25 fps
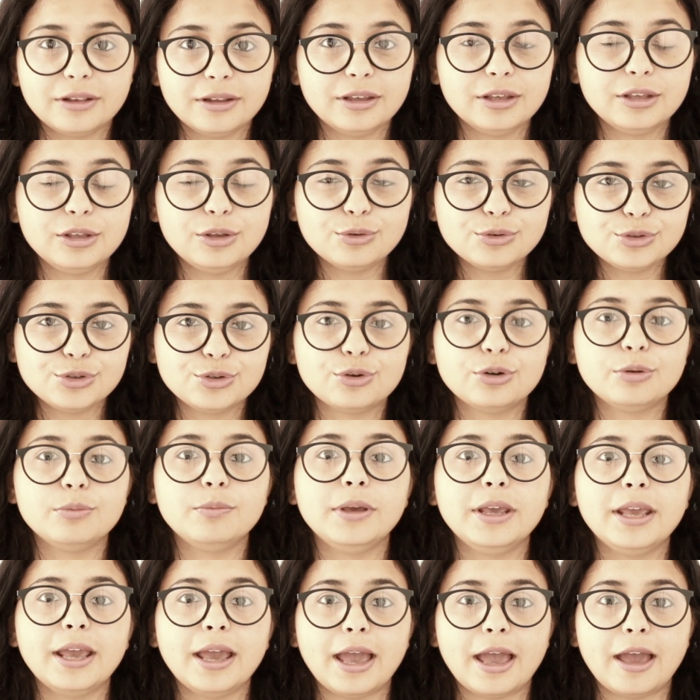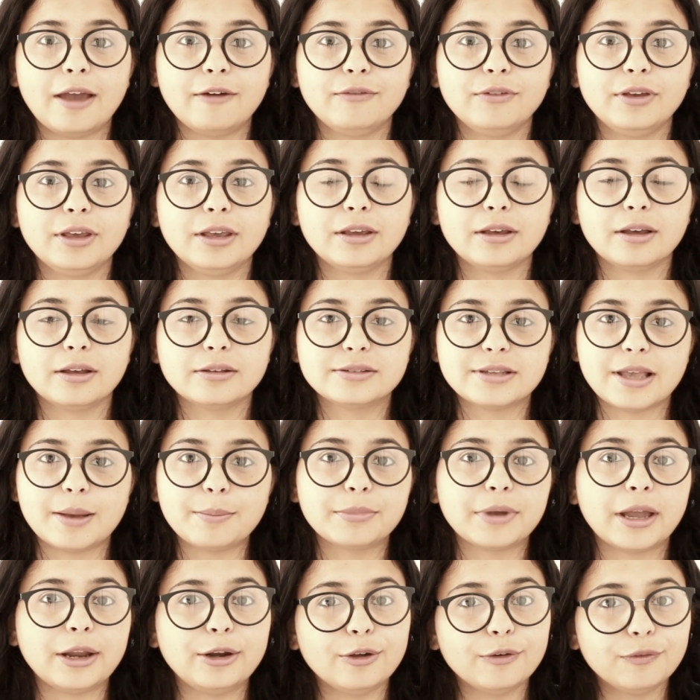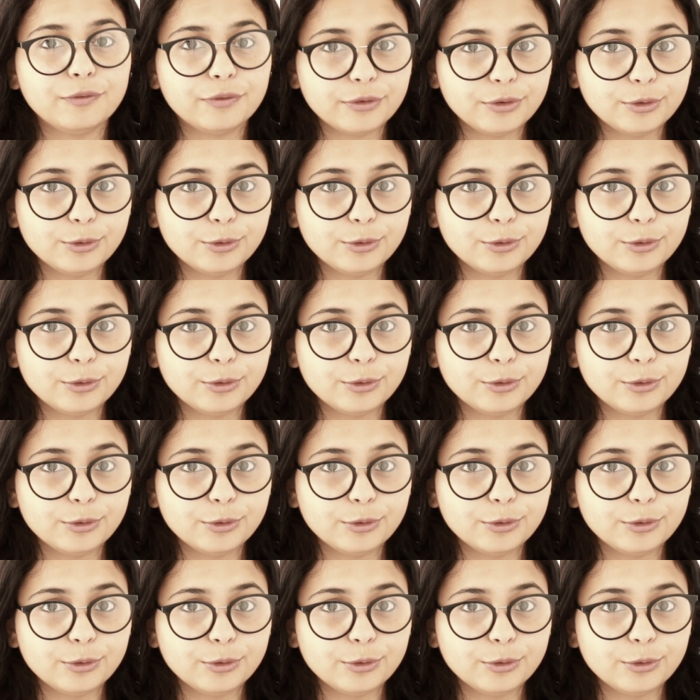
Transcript: you should be having some kind of